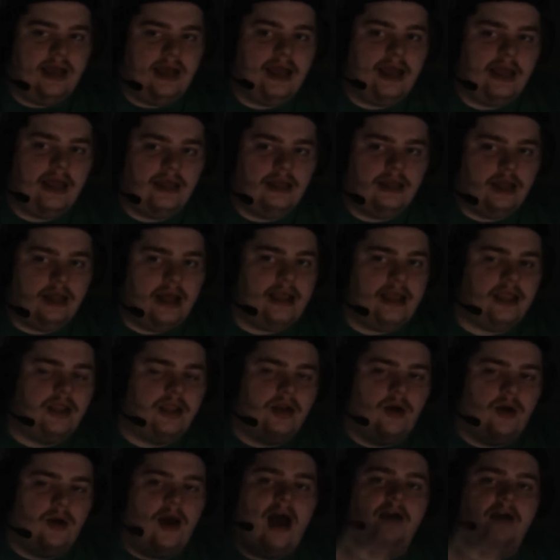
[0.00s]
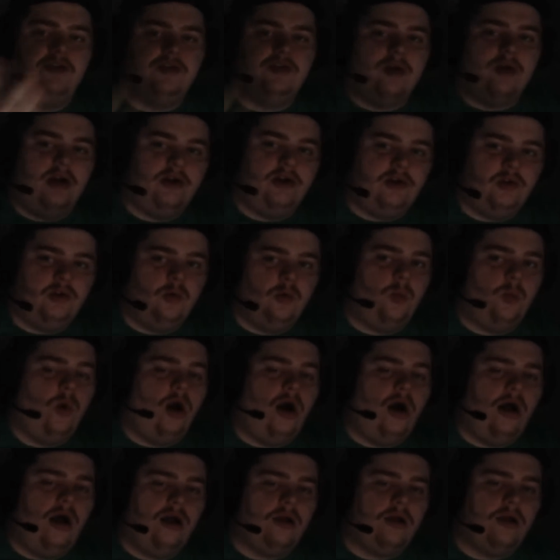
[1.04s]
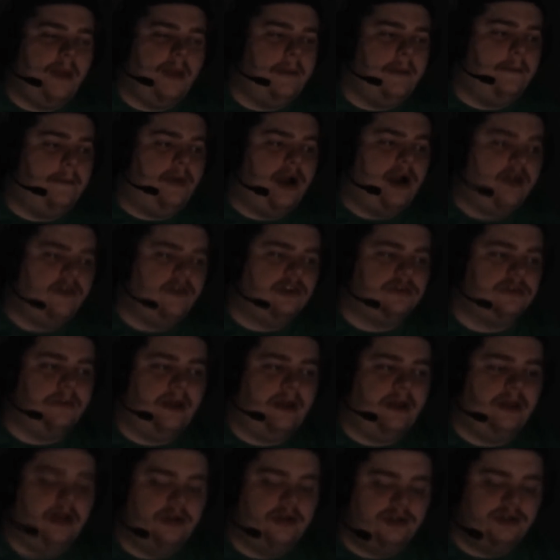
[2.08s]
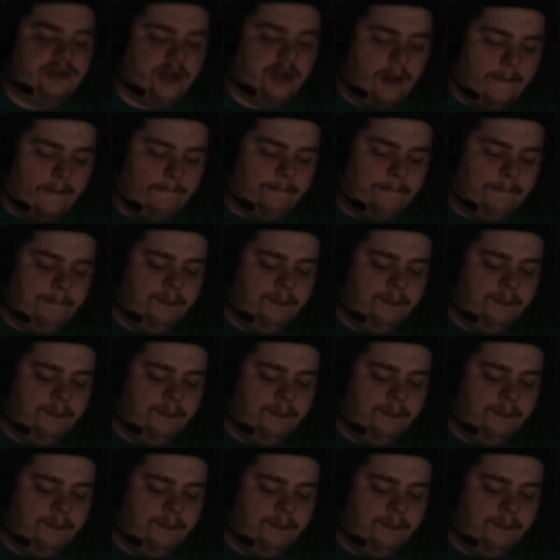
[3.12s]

the day, like, you know, after I do the walk, my breakfast, my lunch,